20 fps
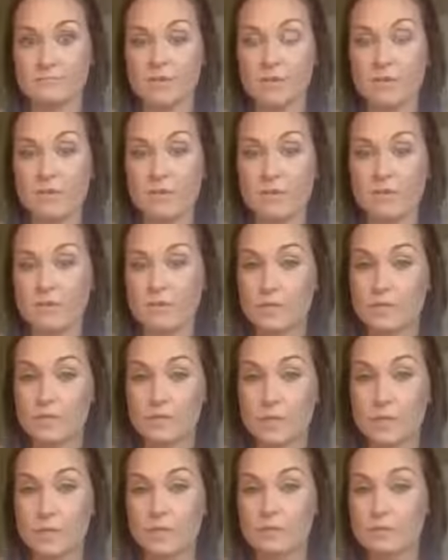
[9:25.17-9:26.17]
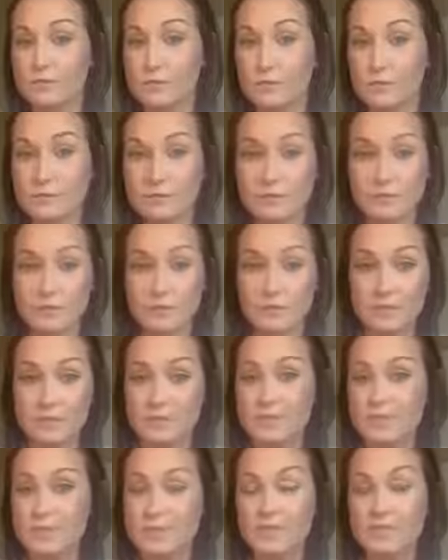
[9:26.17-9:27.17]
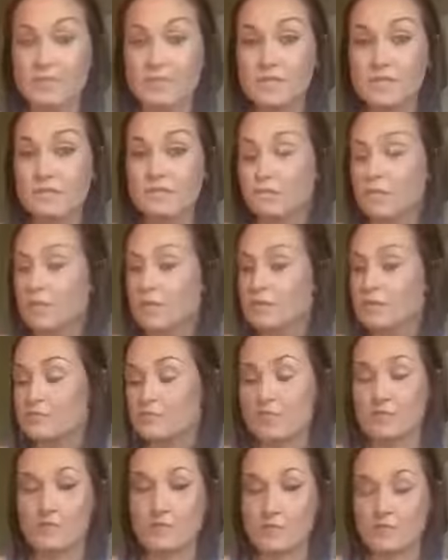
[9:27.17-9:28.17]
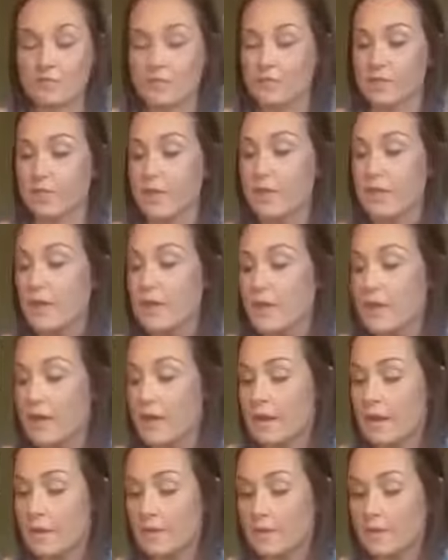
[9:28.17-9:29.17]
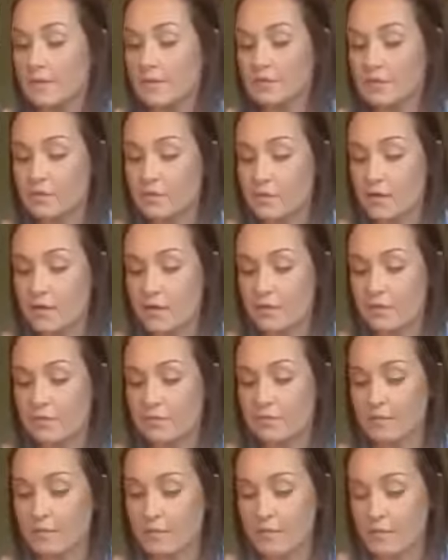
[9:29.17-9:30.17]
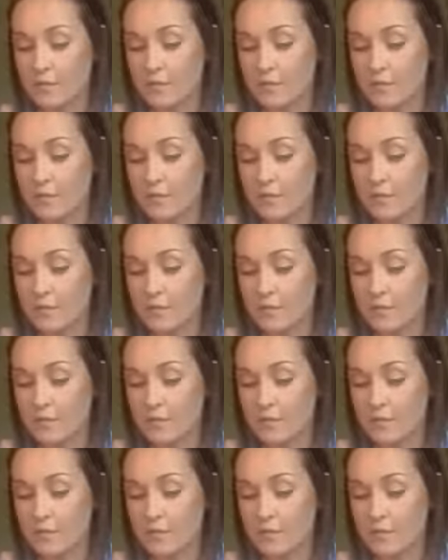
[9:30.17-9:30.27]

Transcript: Okay, that's why it was probably banned, because this stuff works for everything. Um, if you have,